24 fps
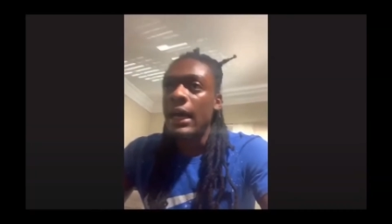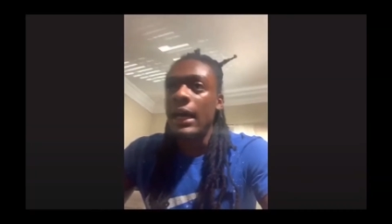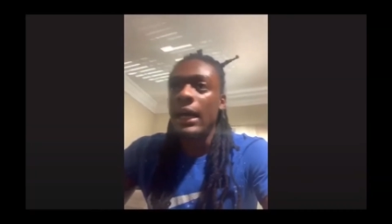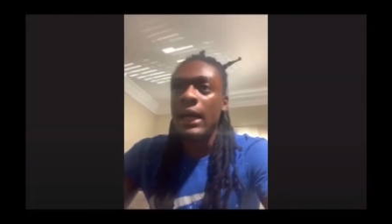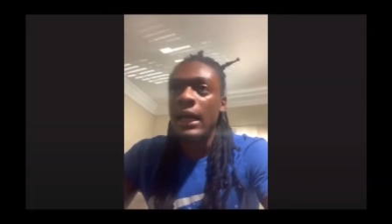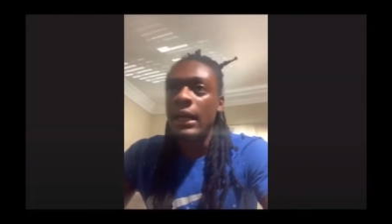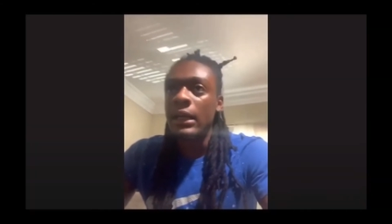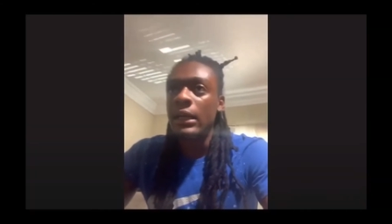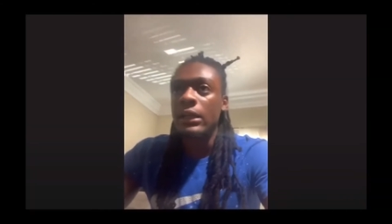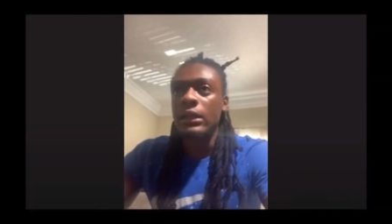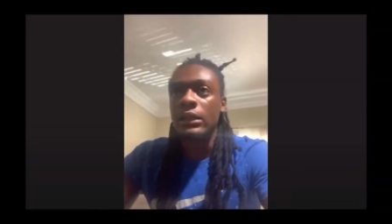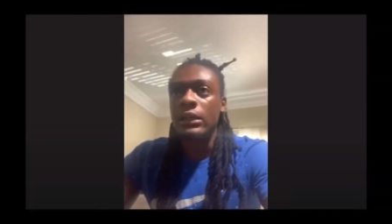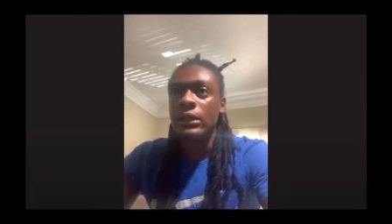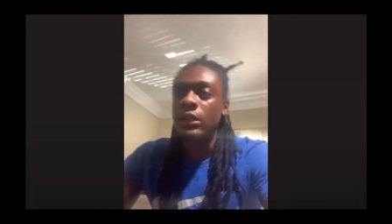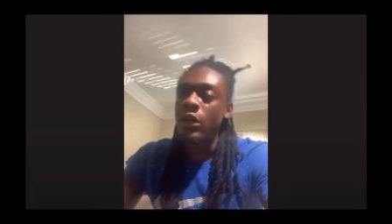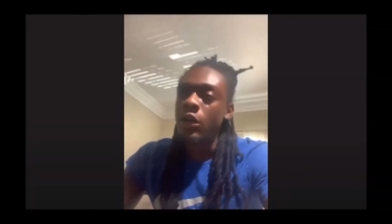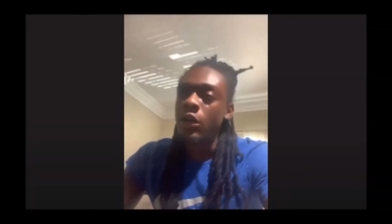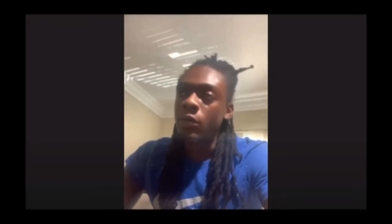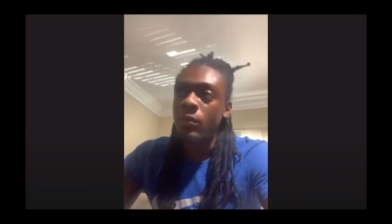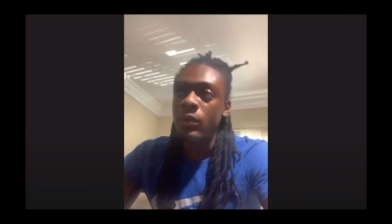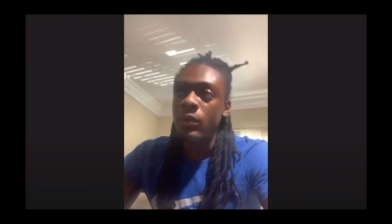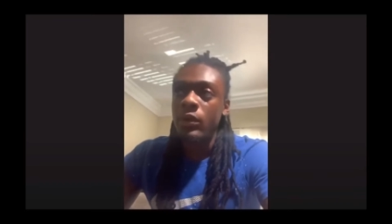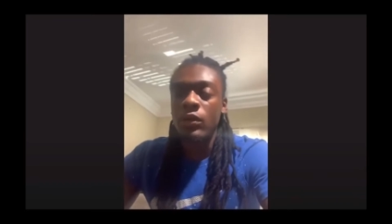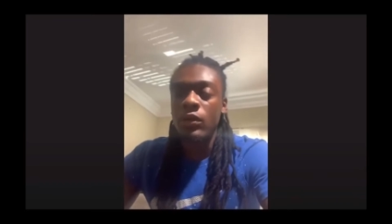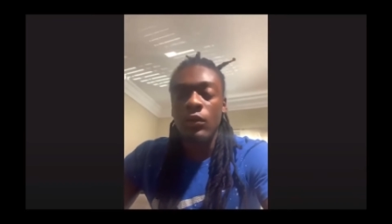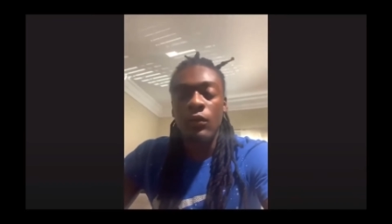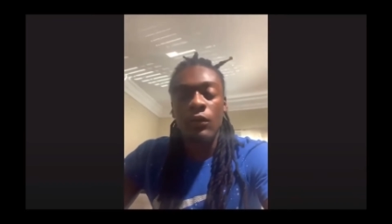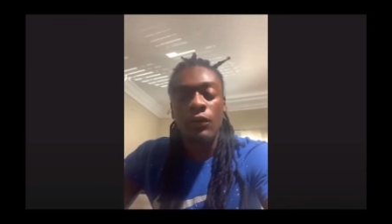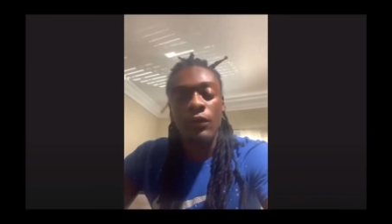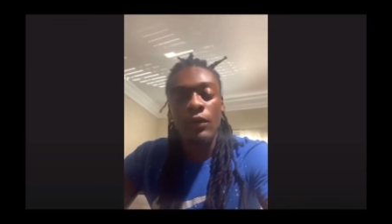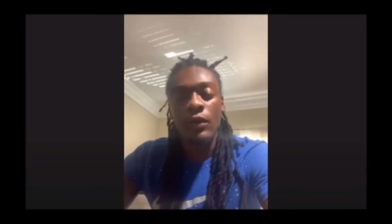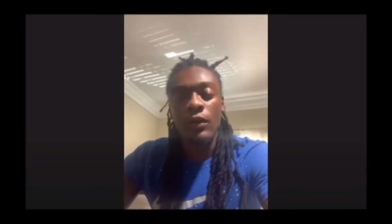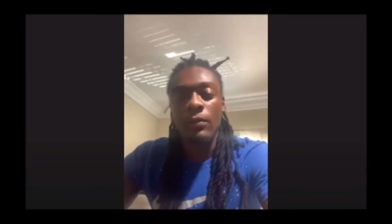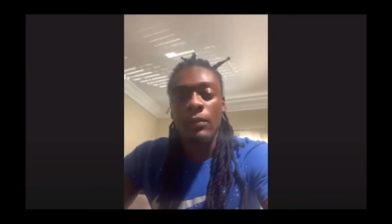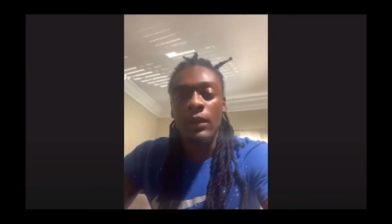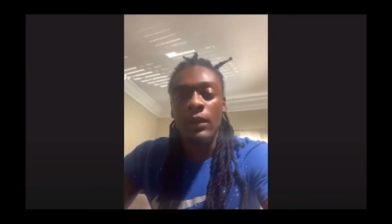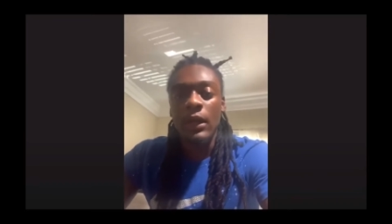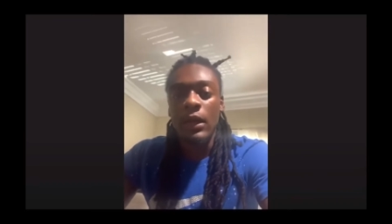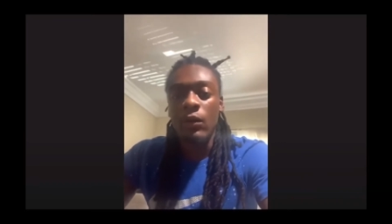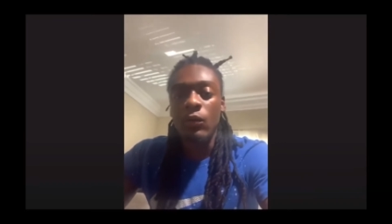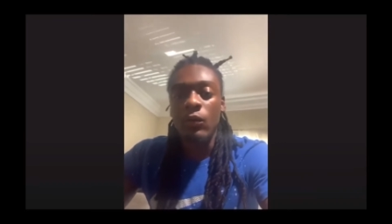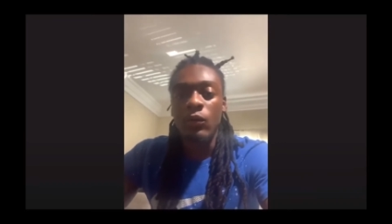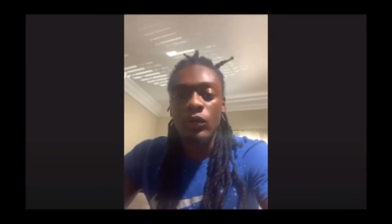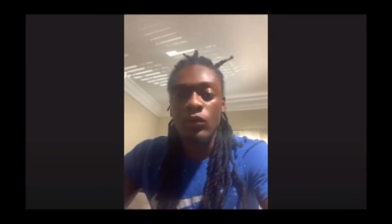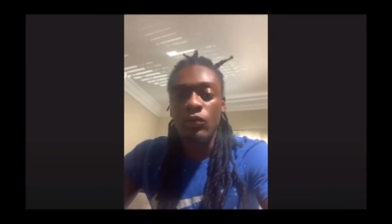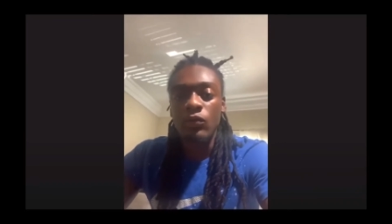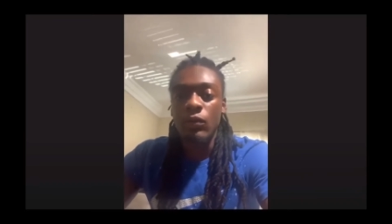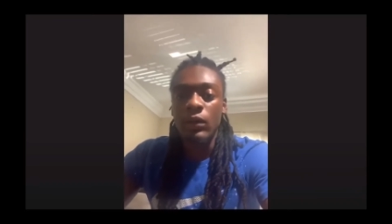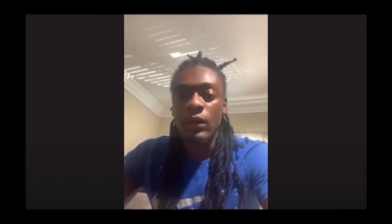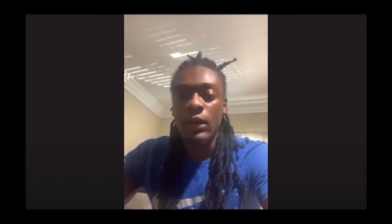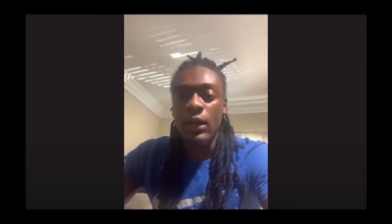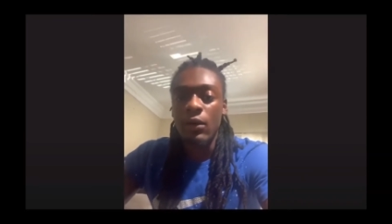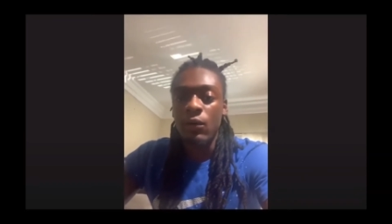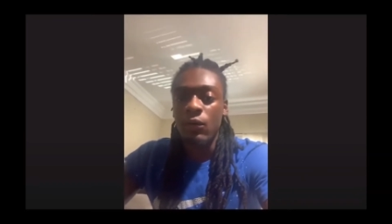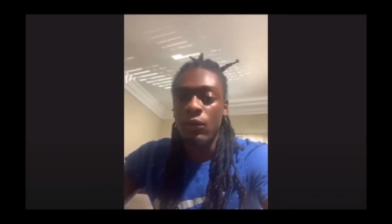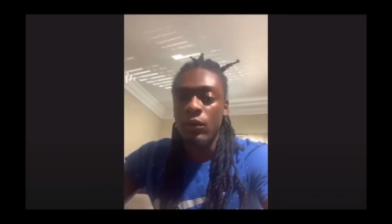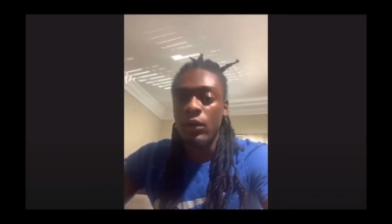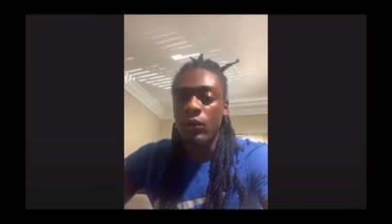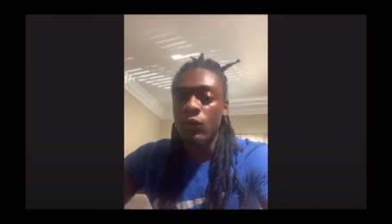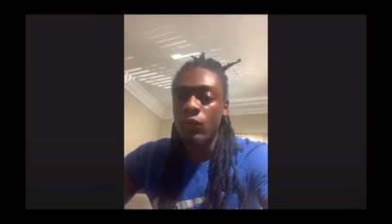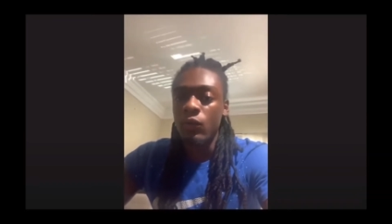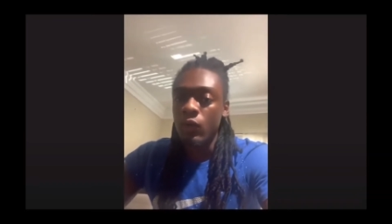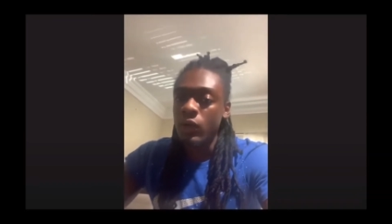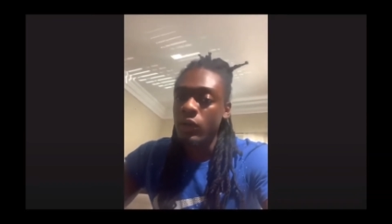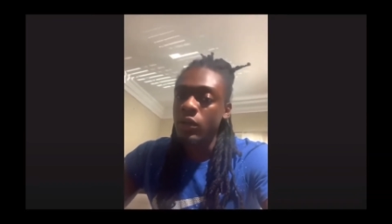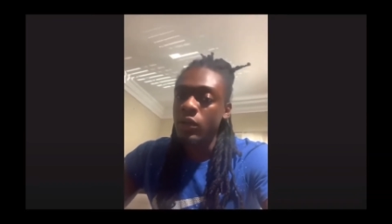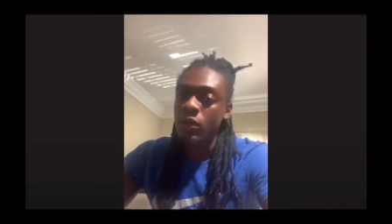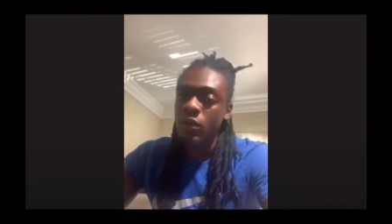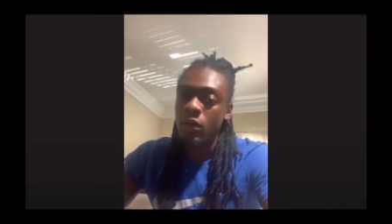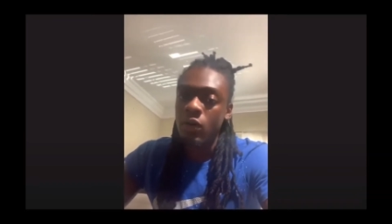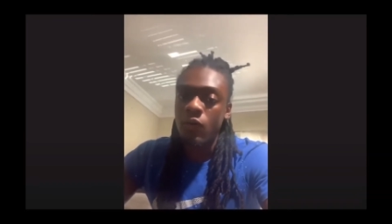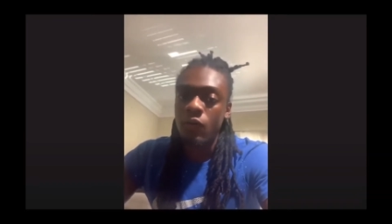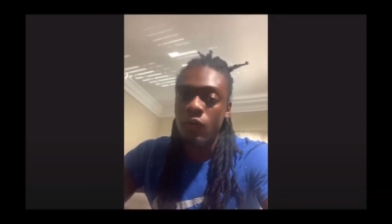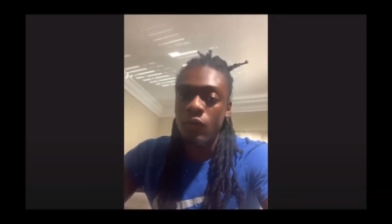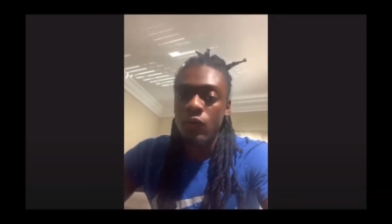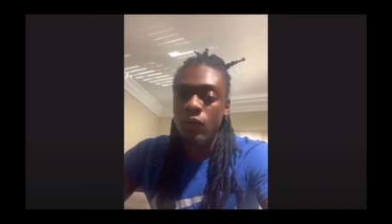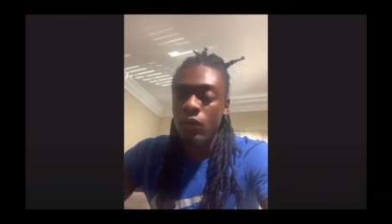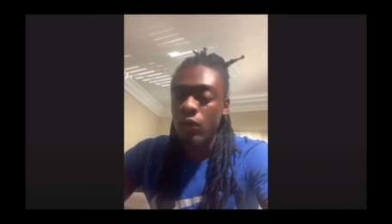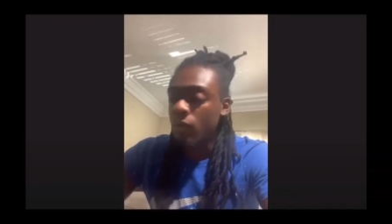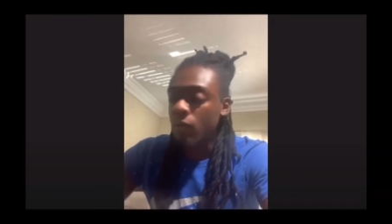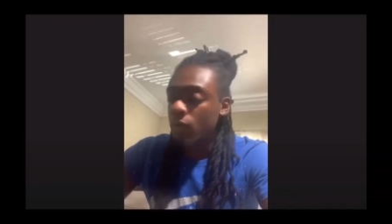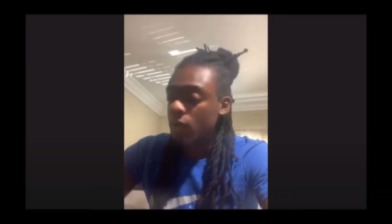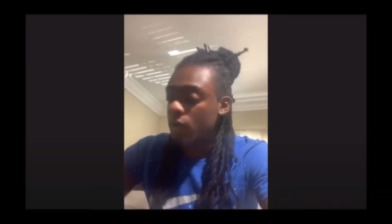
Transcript: of determined, you feel me, like which one I really want to go forward with.